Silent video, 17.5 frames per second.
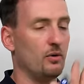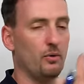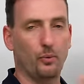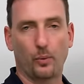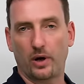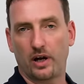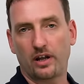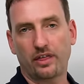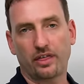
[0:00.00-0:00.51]

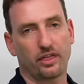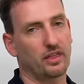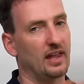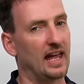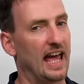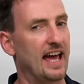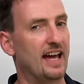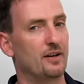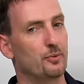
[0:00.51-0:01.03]
with
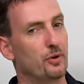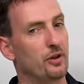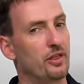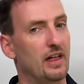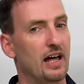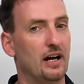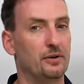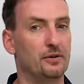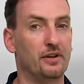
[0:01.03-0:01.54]
and
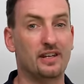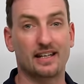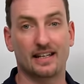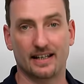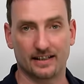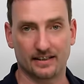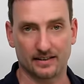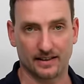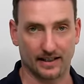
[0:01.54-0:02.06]
without the
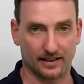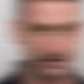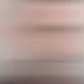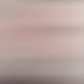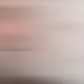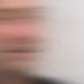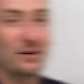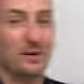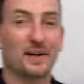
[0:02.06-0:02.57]
internet.